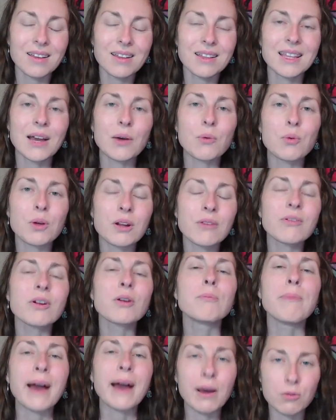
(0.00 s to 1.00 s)
that one of
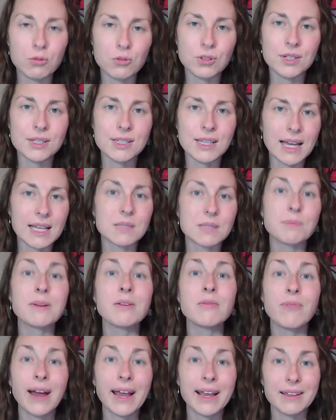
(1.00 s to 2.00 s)
our boundaries has
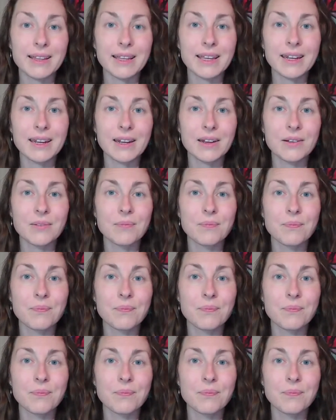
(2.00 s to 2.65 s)
been violated.